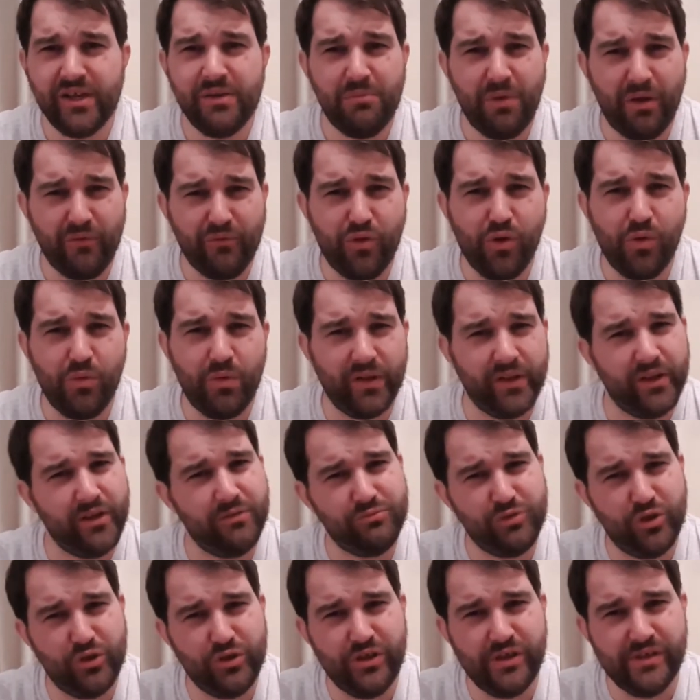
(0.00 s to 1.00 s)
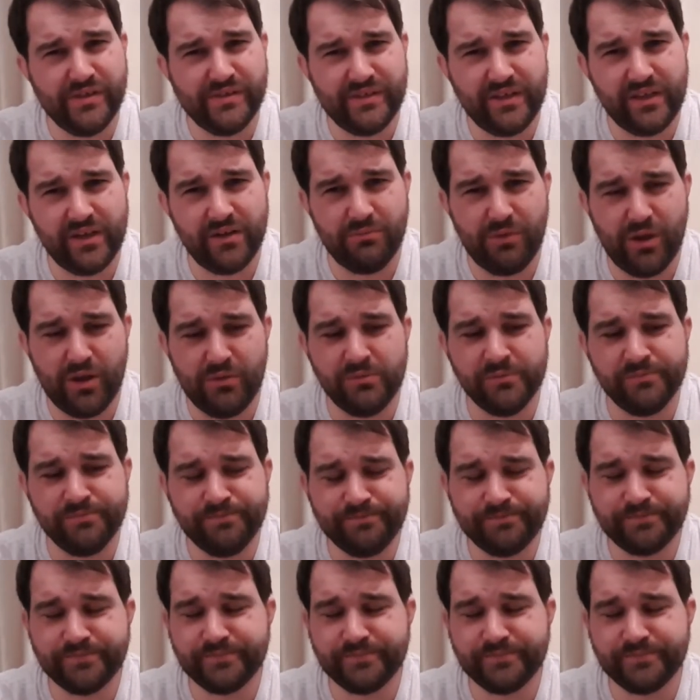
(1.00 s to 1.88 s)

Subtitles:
but I've got one that I'm not using at the moment.